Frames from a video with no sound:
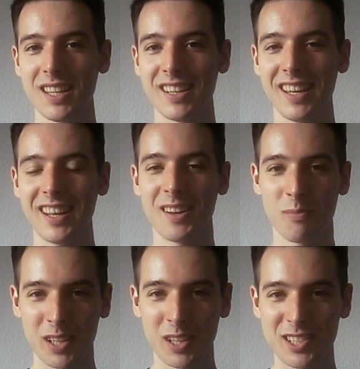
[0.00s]
then
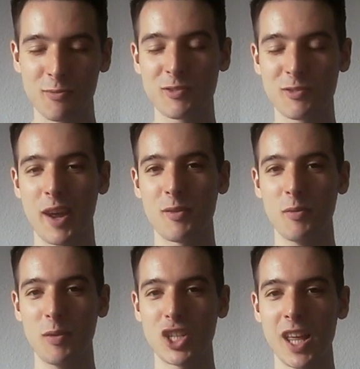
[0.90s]
please subscribe to
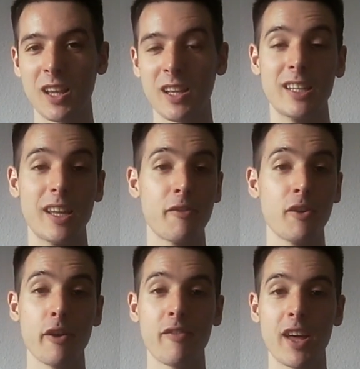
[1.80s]
my channel, and if
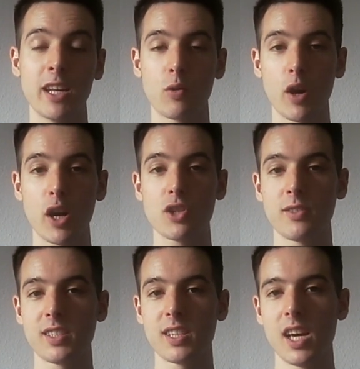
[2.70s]
you have any
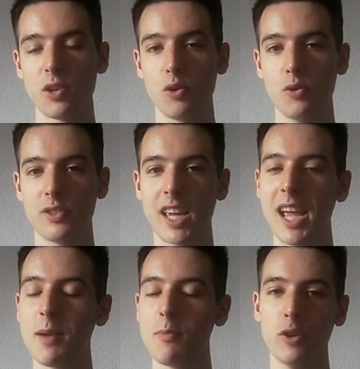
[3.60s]
questions to this
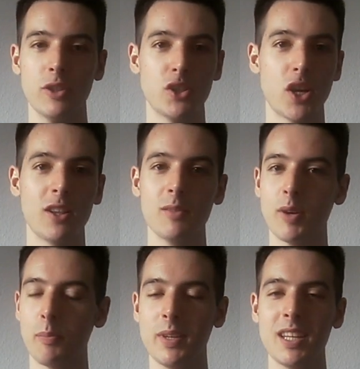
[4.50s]
game or in general
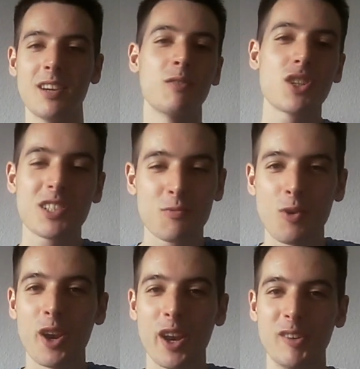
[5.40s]
about me or just
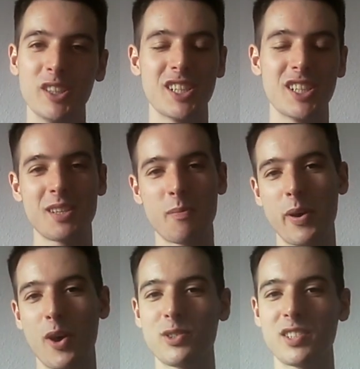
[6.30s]
whatever, just
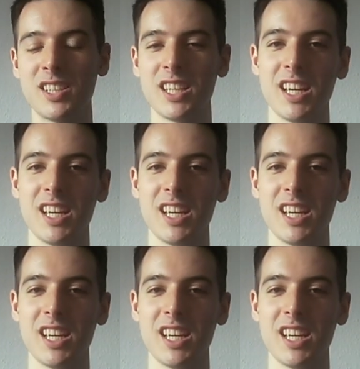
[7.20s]
post it